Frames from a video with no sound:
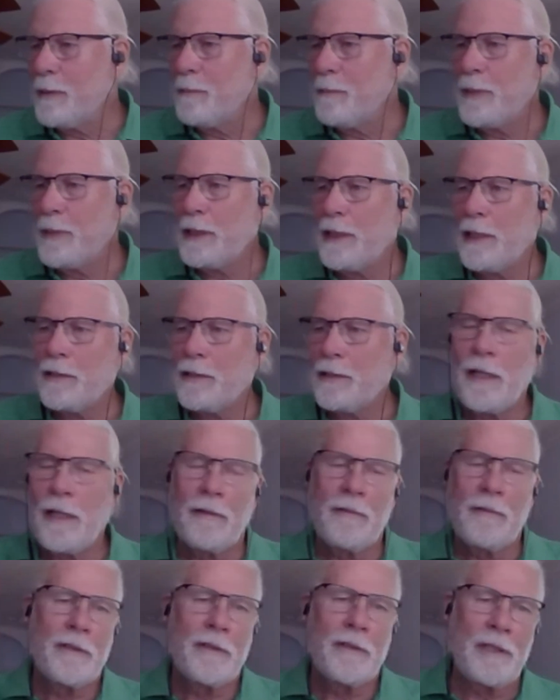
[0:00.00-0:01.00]
but that's
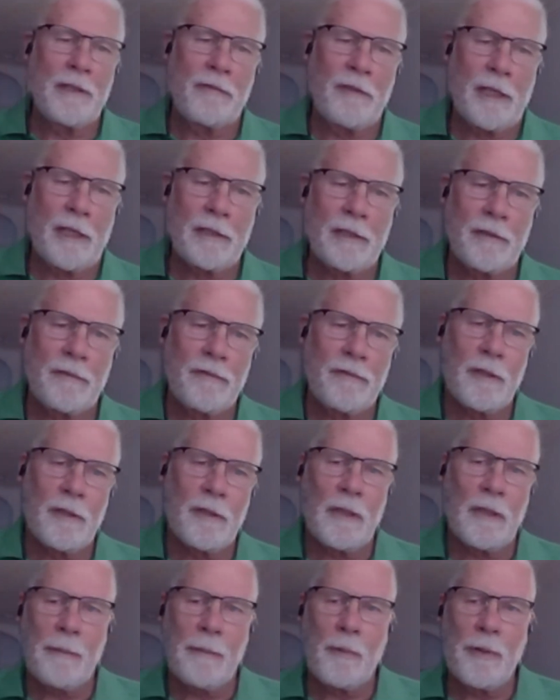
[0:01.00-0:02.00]
not very effective for
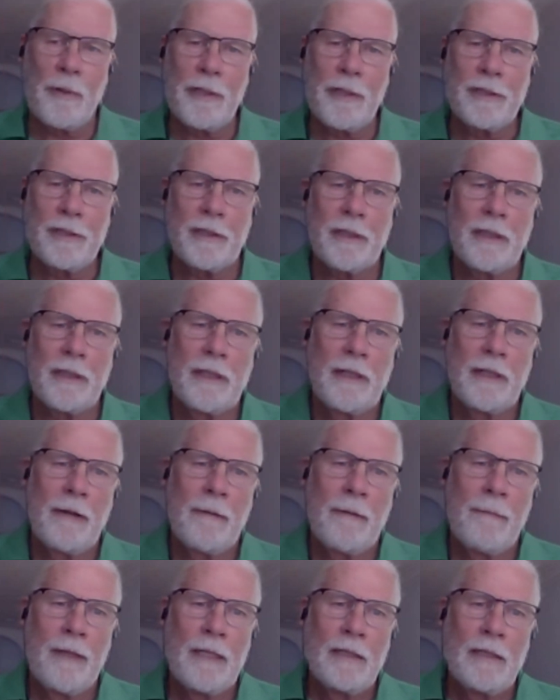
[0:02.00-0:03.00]
collaboration.
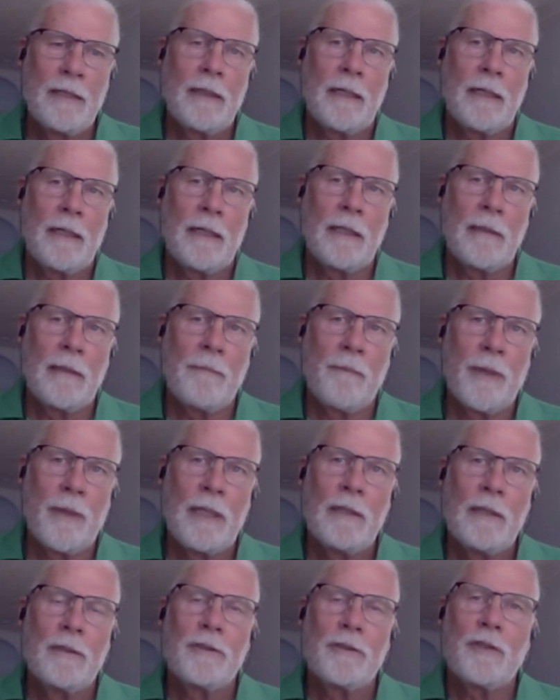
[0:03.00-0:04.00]
Mm-hmm.
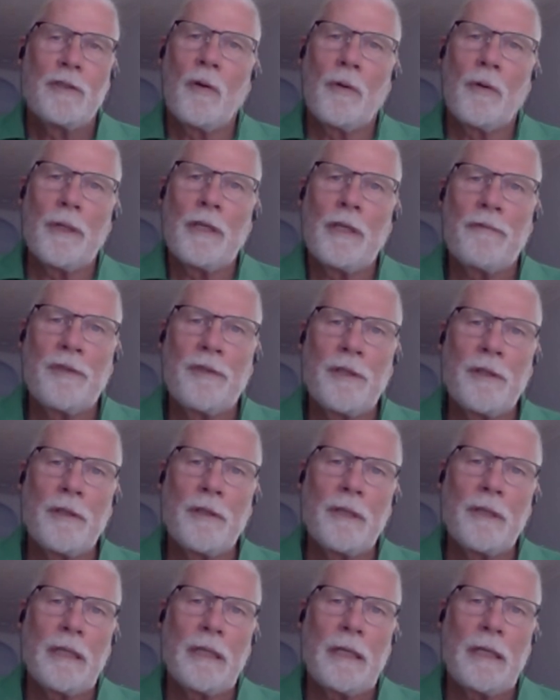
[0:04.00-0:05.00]
So if
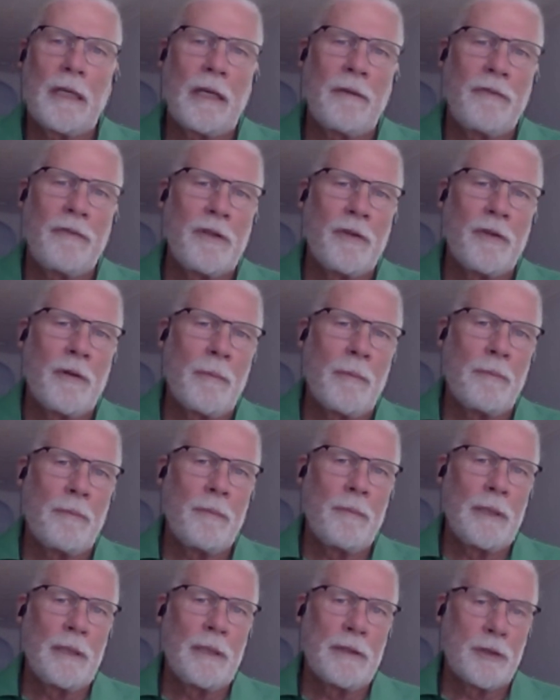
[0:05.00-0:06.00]
you're
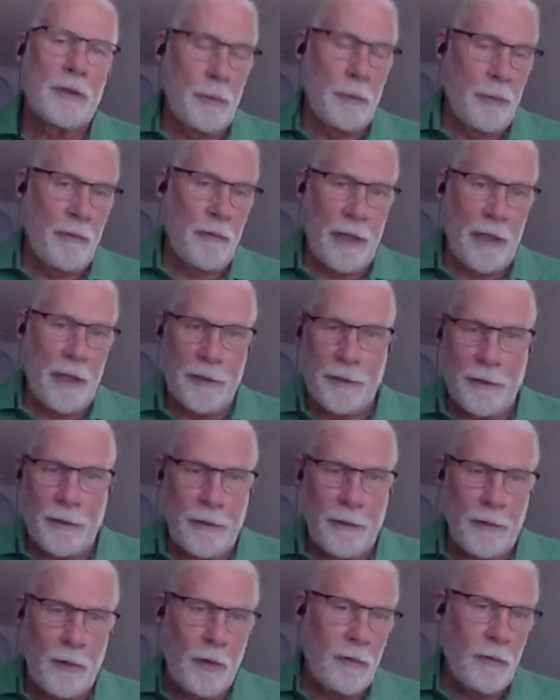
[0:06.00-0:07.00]
a
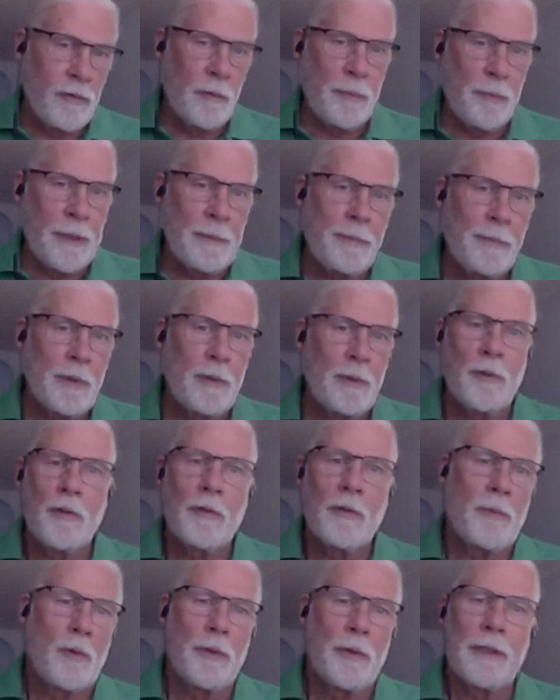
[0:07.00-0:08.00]
supervisor over people who are
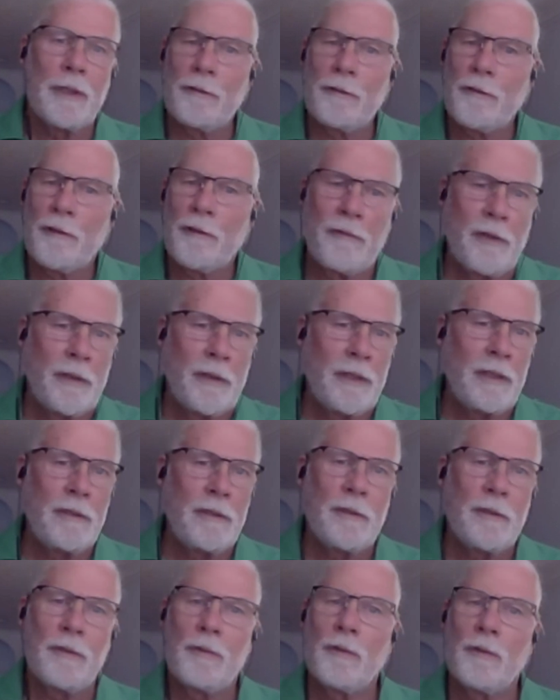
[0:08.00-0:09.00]
more introverted,
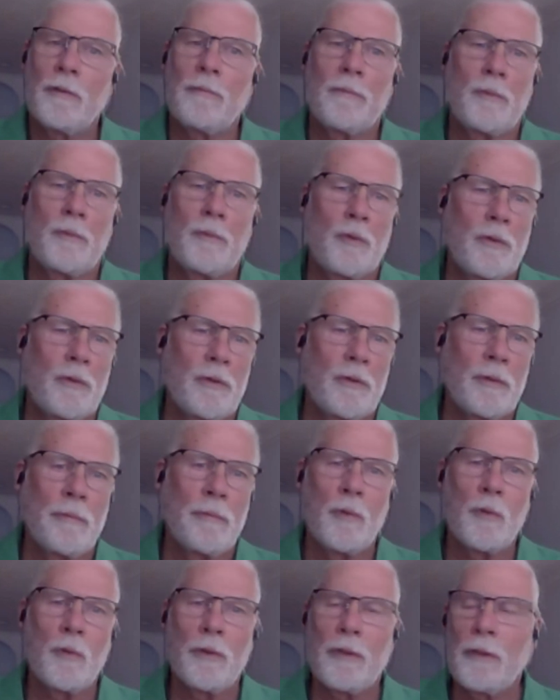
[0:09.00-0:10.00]
who are
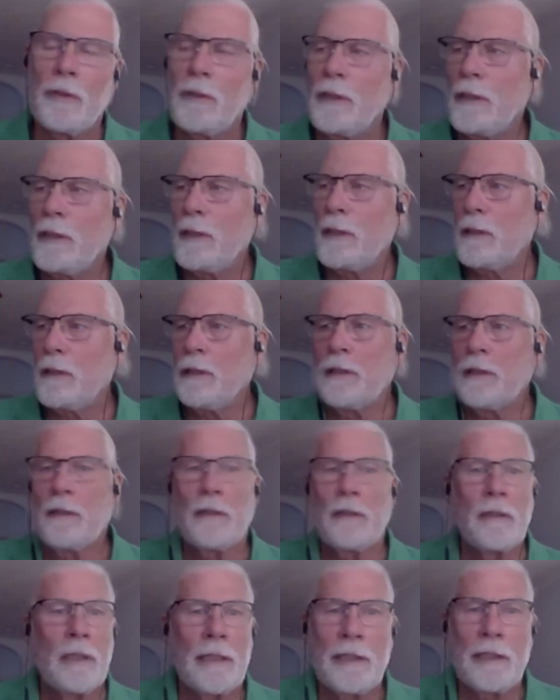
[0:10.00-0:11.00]
more
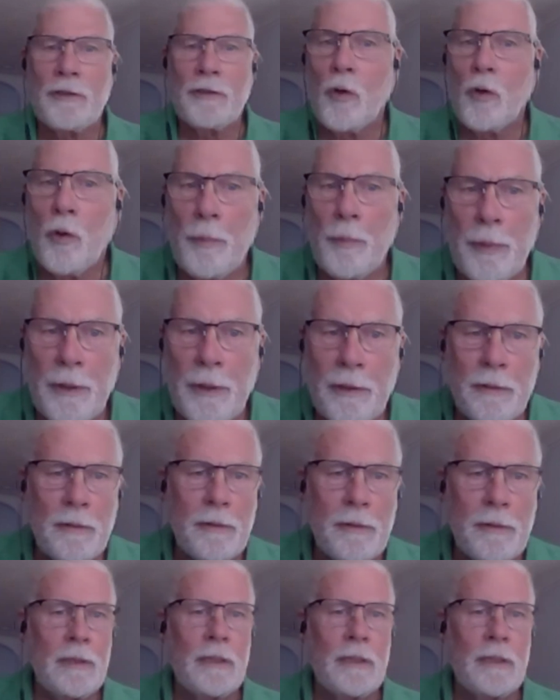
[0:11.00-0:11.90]
less open,